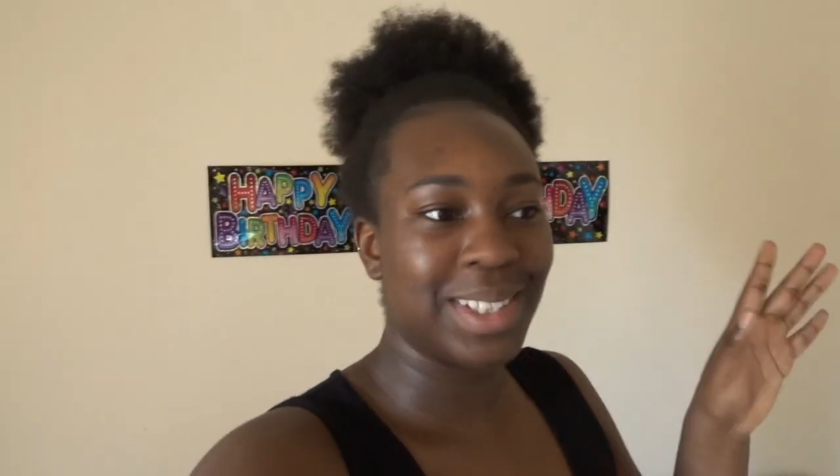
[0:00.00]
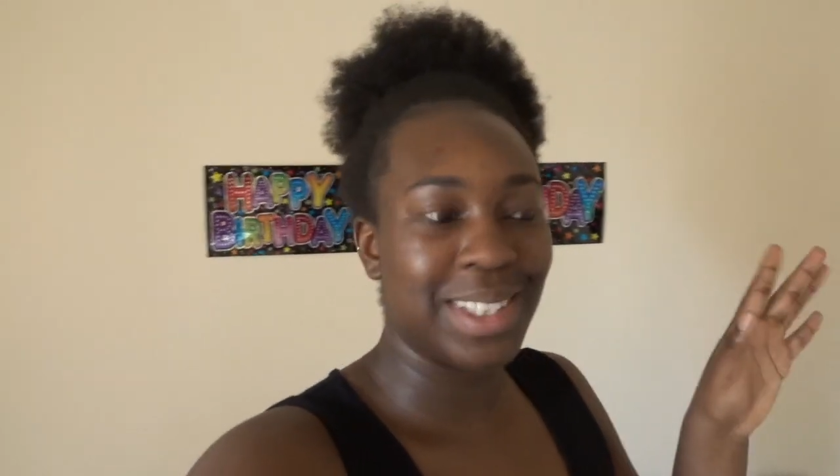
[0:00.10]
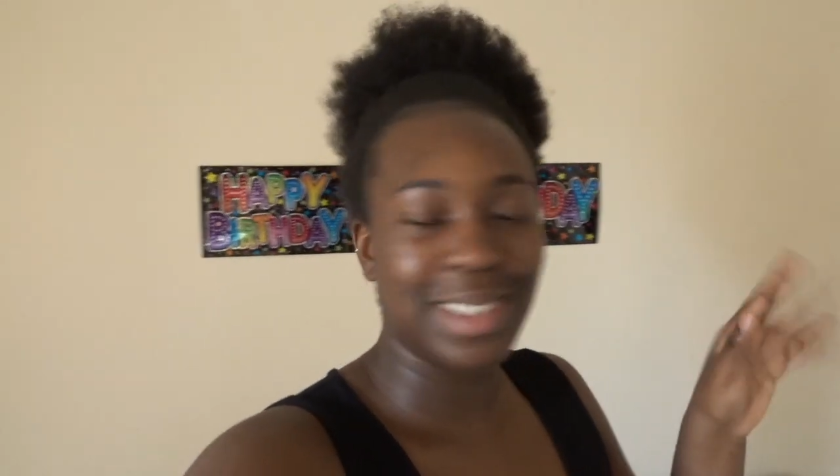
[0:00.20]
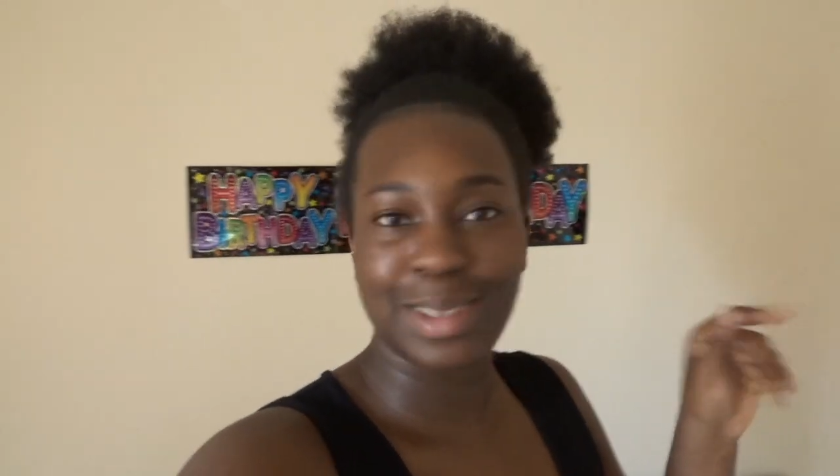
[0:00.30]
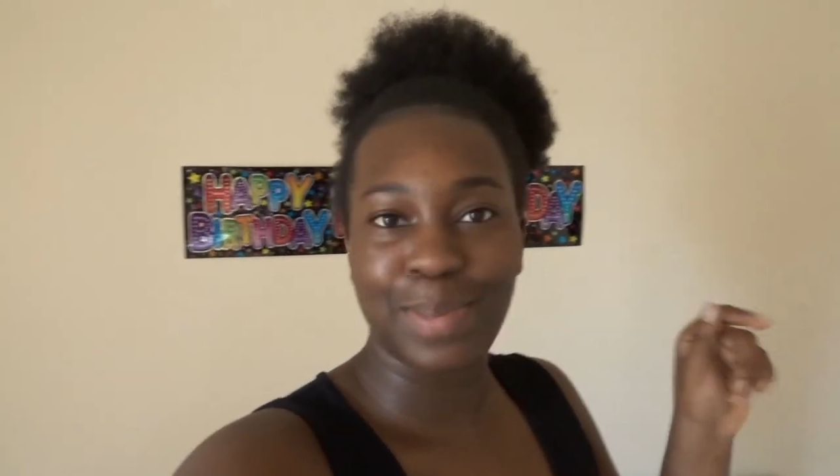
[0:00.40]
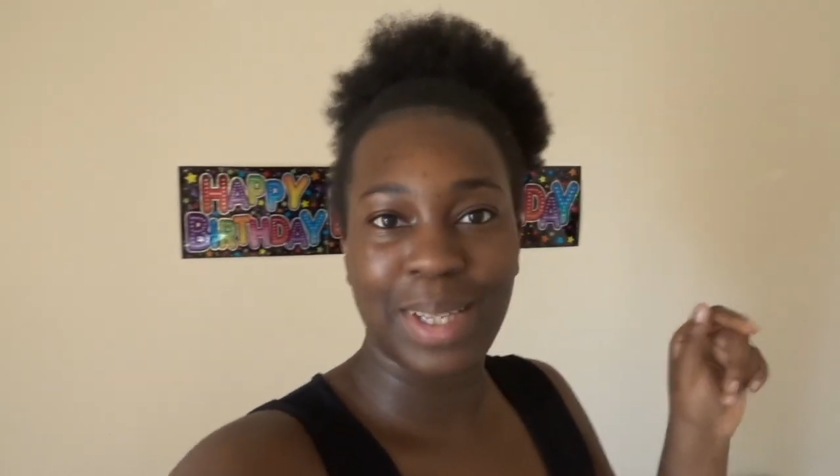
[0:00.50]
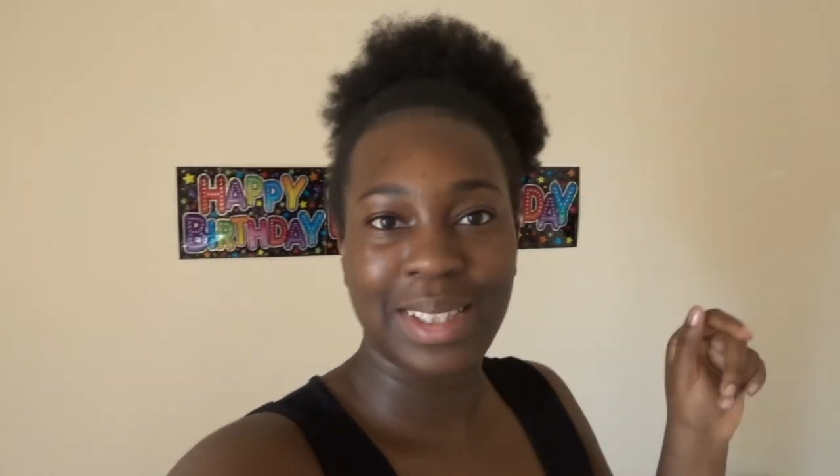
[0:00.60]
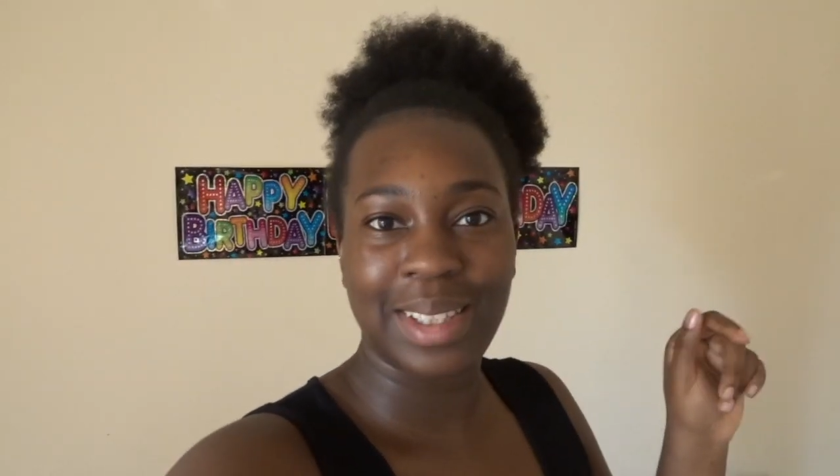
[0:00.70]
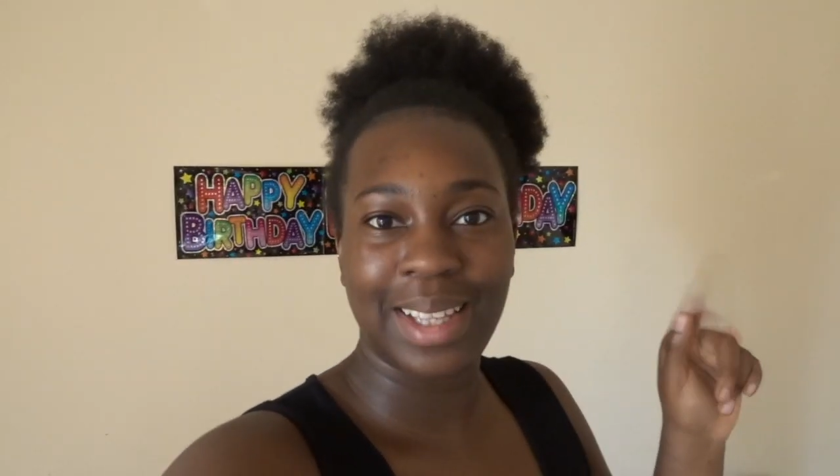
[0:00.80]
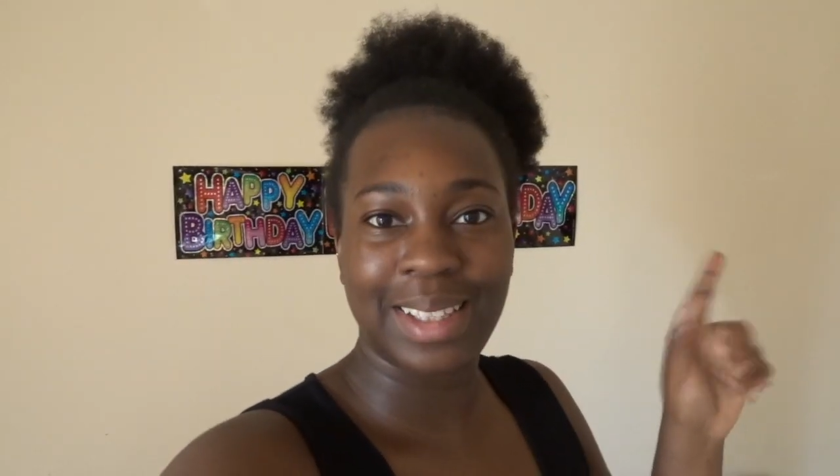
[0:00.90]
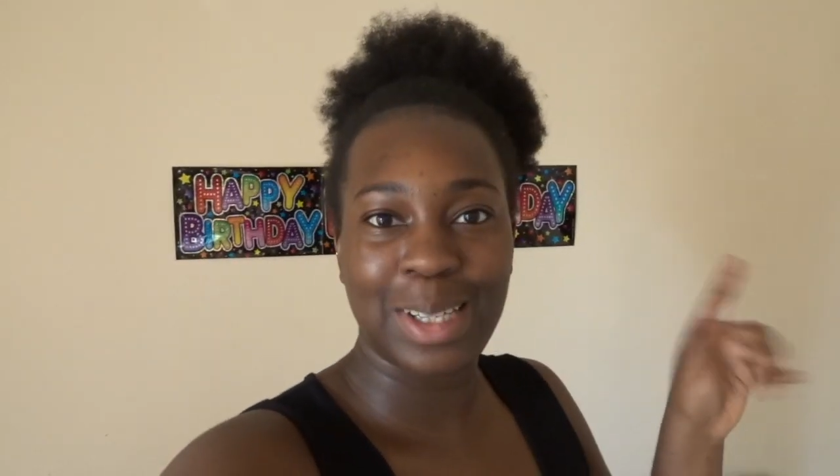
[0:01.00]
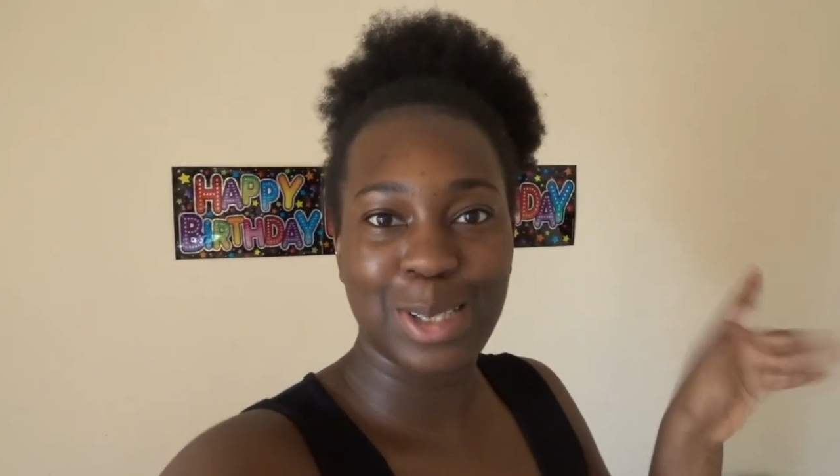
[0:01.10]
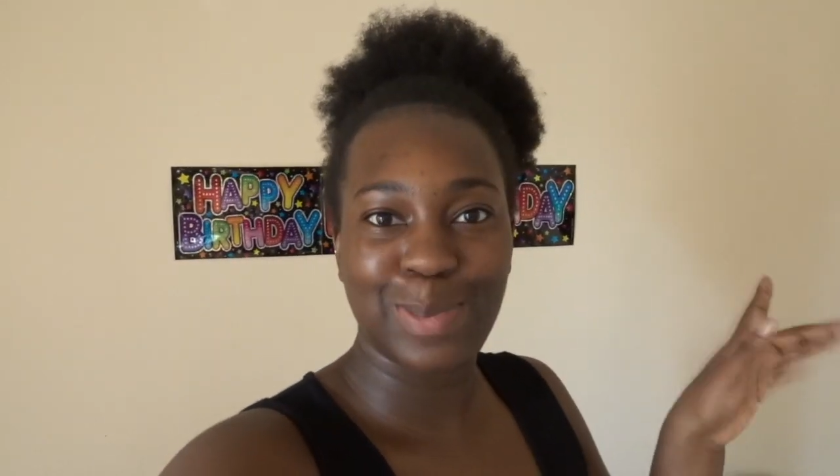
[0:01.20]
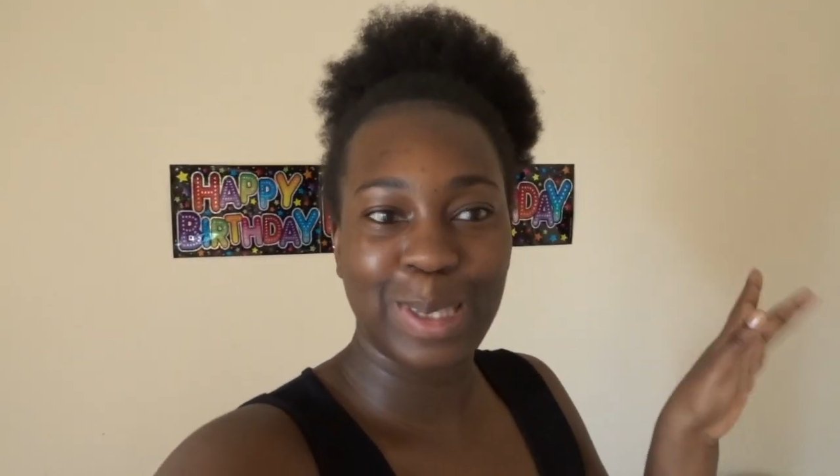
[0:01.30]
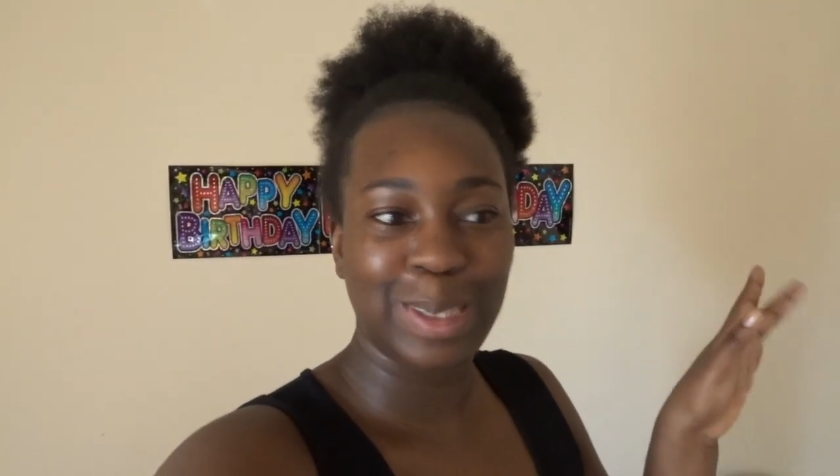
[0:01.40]
sister's birthday
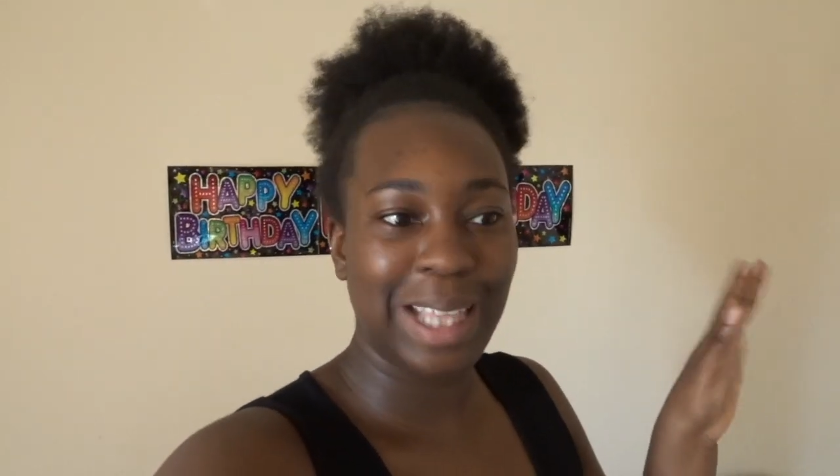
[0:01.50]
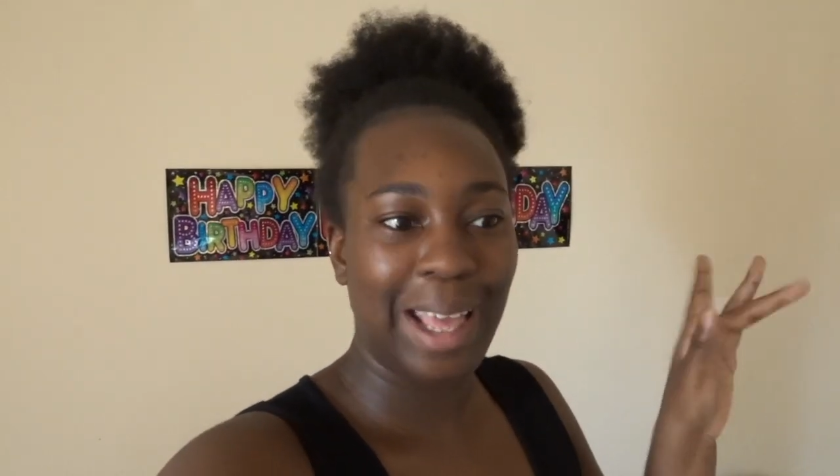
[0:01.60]
last month.